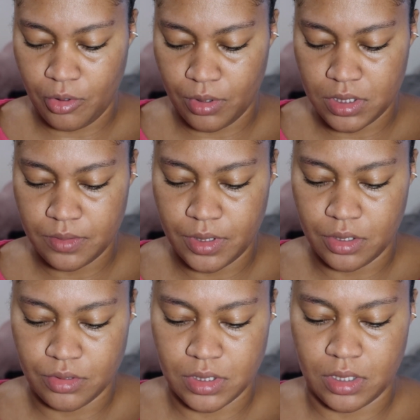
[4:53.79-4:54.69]
going to be
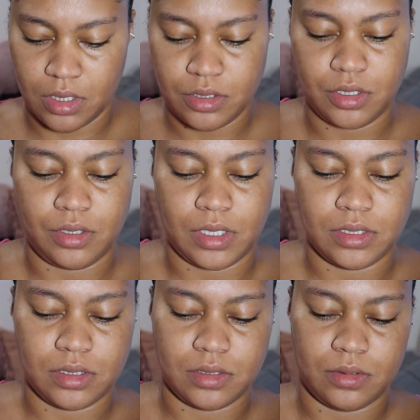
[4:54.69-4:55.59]
using, I'll show you
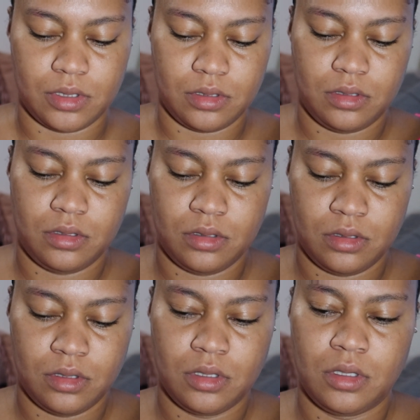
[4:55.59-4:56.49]
guys this one.
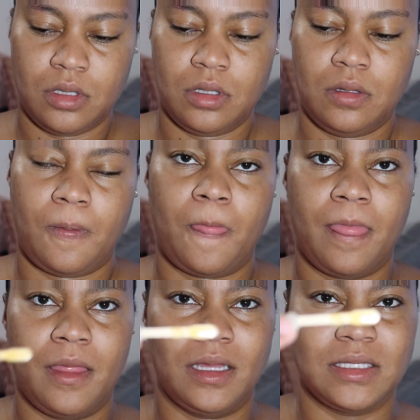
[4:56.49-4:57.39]

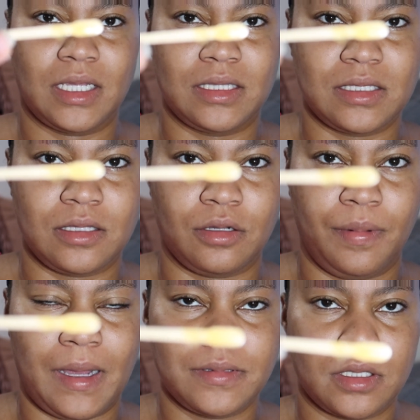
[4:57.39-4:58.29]
It's like this little
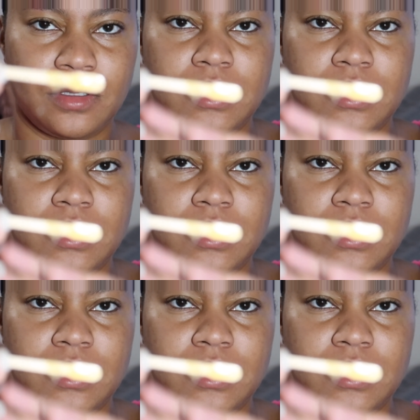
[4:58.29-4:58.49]
popsicle